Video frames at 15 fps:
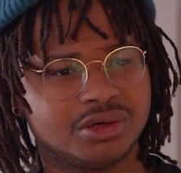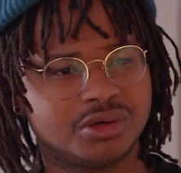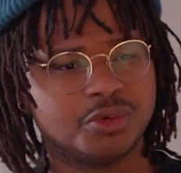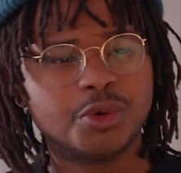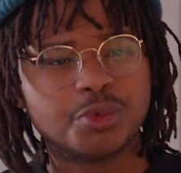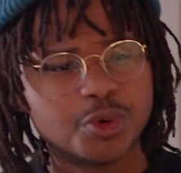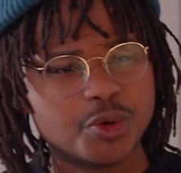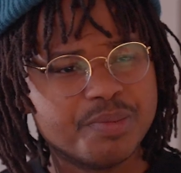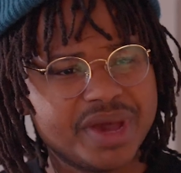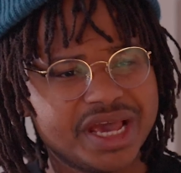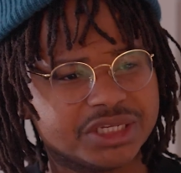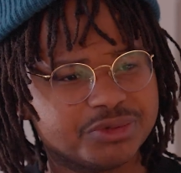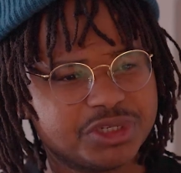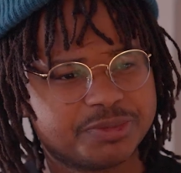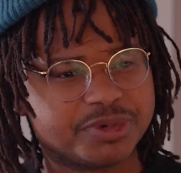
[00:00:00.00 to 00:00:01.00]
We're
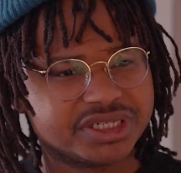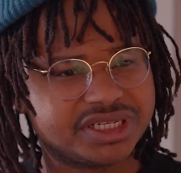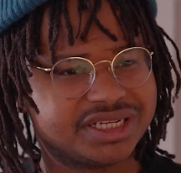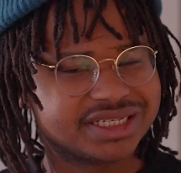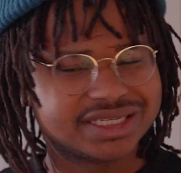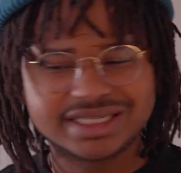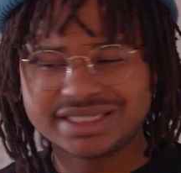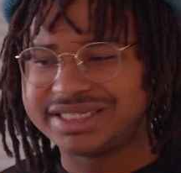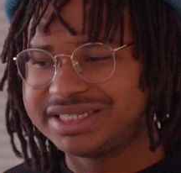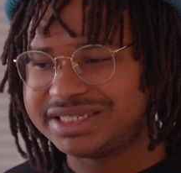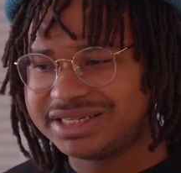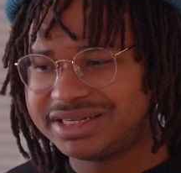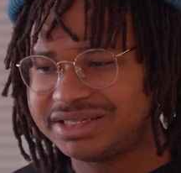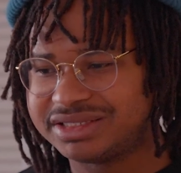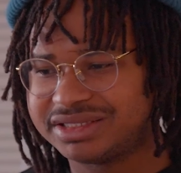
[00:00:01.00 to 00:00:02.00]
roommates. We're supposed to discuss these
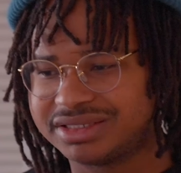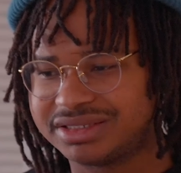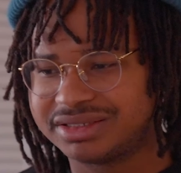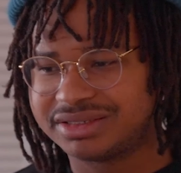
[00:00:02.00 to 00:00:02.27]
things.